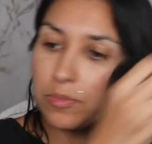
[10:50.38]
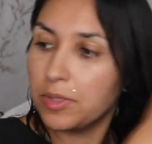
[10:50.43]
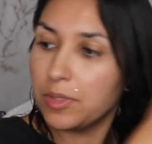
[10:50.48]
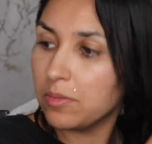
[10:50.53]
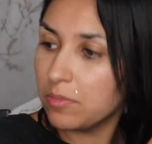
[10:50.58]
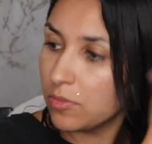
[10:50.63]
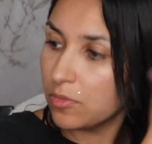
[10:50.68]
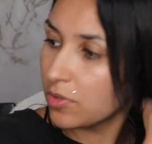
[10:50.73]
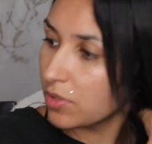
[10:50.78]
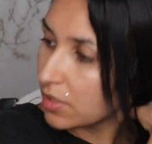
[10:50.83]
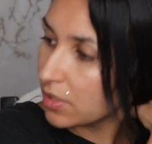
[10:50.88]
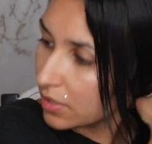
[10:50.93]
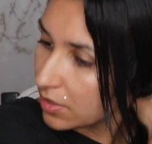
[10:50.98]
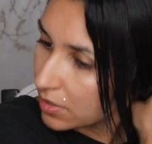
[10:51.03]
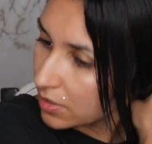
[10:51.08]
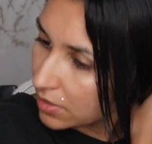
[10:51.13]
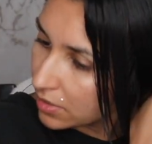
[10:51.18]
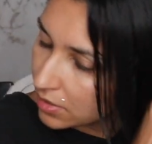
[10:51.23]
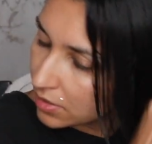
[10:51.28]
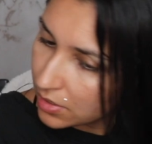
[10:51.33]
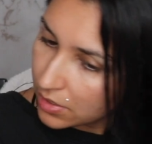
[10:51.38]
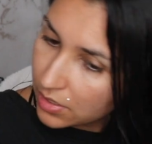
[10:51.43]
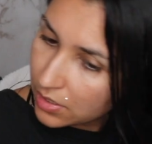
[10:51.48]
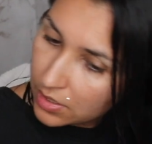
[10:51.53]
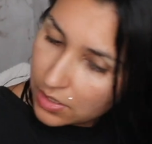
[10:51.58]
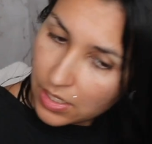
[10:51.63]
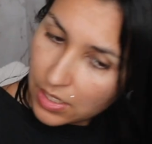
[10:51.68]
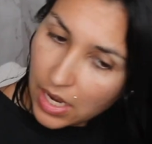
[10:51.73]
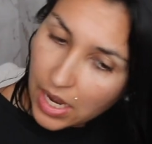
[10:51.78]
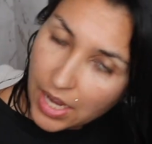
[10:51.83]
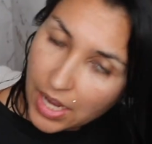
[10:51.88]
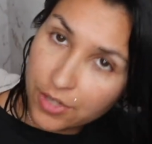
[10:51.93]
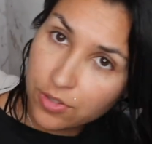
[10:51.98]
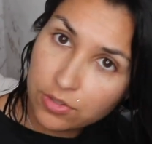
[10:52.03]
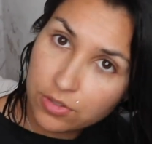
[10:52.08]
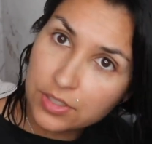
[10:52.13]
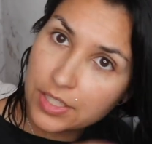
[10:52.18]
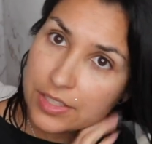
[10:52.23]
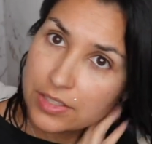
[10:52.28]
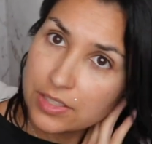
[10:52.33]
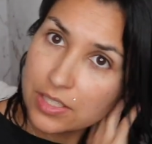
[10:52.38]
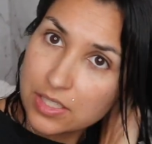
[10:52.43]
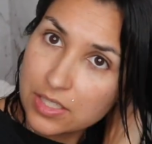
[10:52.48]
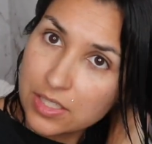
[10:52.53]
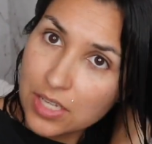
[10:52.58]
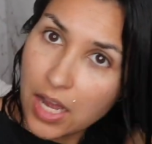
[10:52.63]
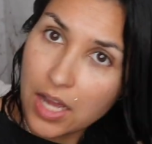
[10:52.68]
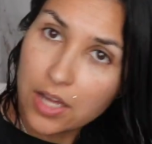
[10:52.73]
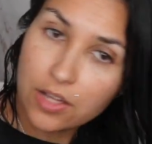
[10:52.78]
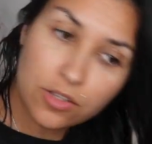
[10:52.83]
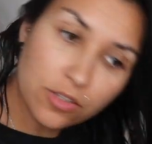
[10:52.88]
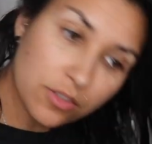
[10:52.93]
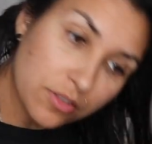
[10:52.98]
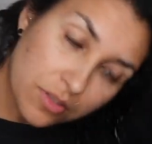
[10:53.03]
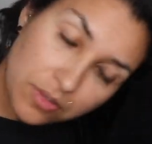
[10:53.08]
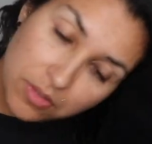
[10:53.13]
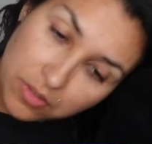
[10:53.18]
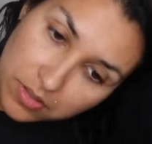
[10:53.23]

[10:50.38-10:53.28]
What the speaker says: bit more. I don't like to style